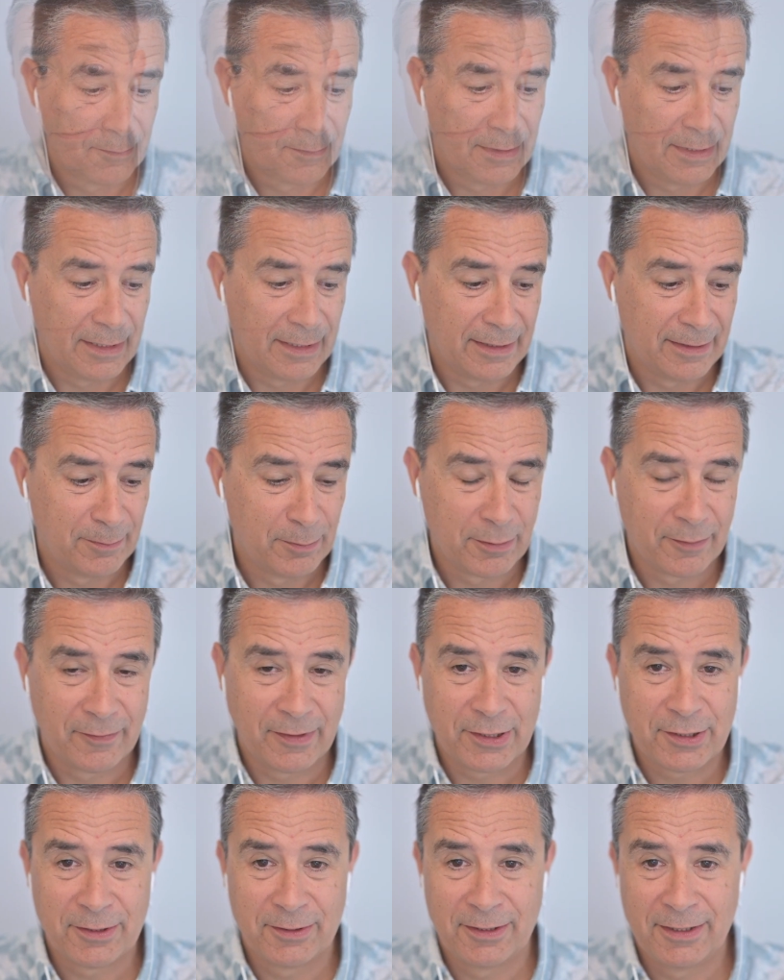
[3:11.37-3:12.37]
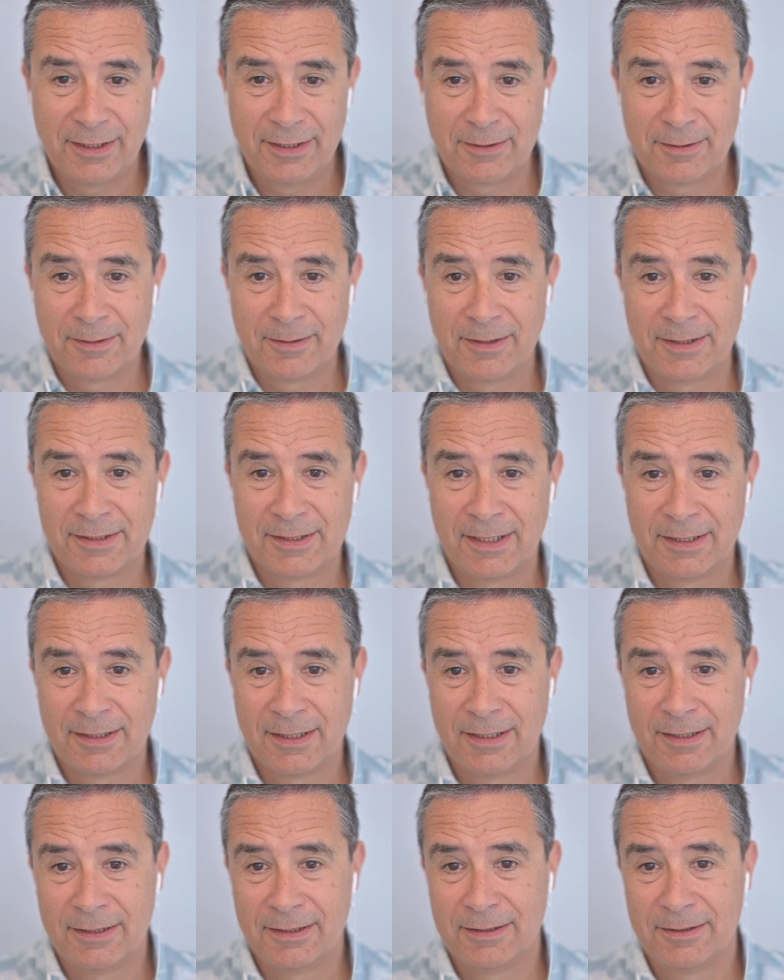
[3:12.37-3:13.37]
like professionally or things like
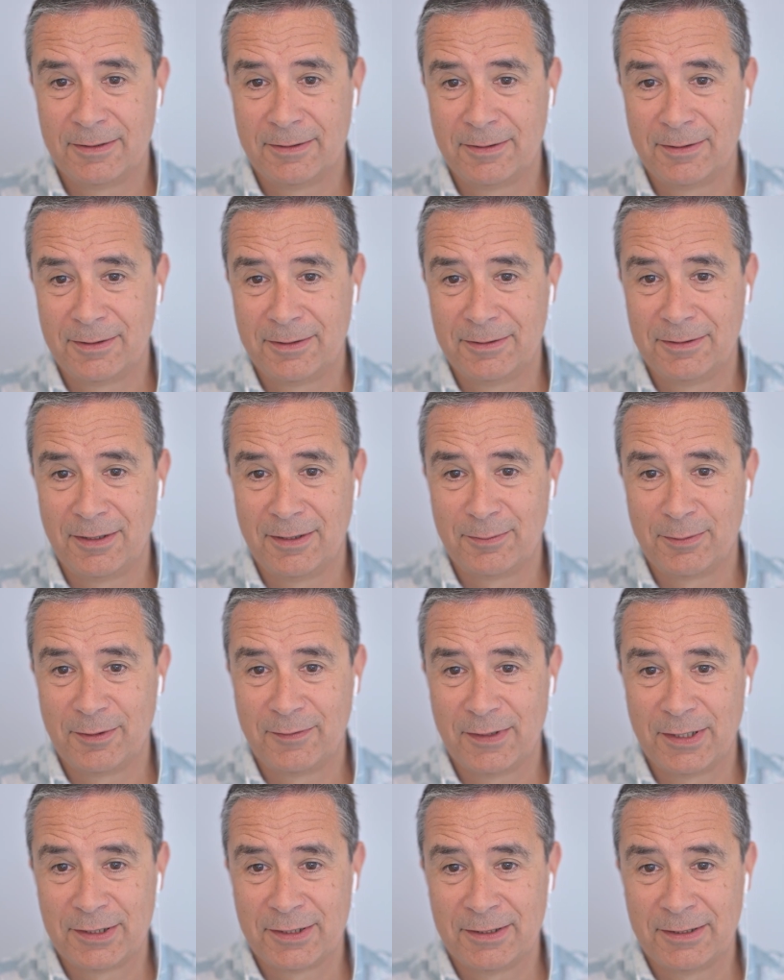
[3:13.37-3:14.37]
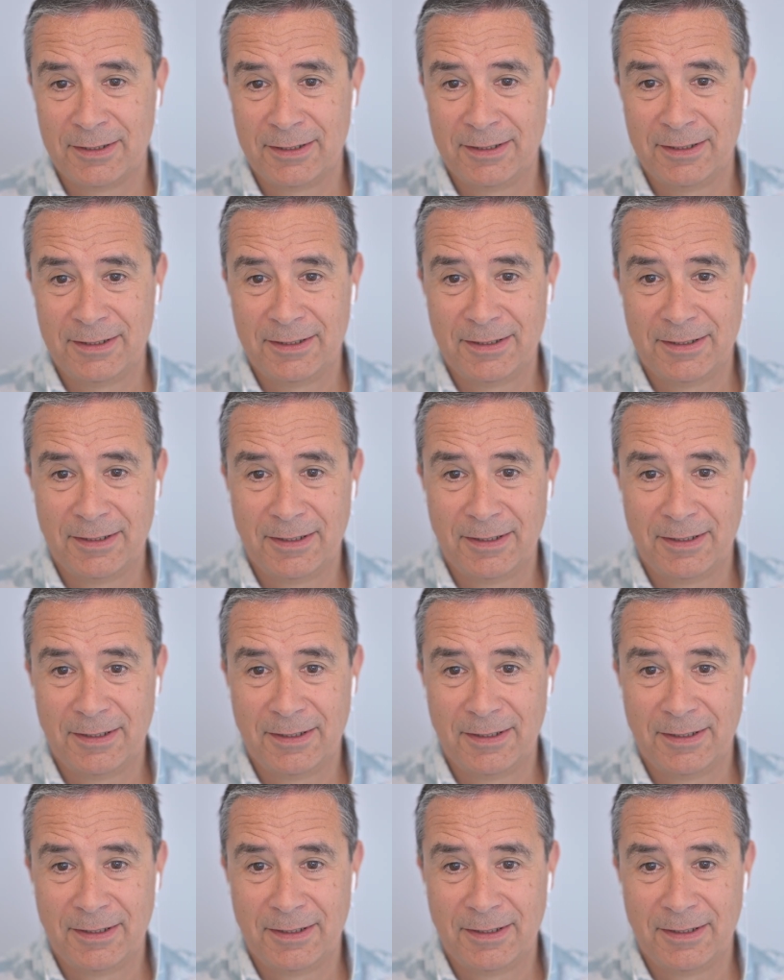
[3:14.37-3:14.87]
that, or non-professionally.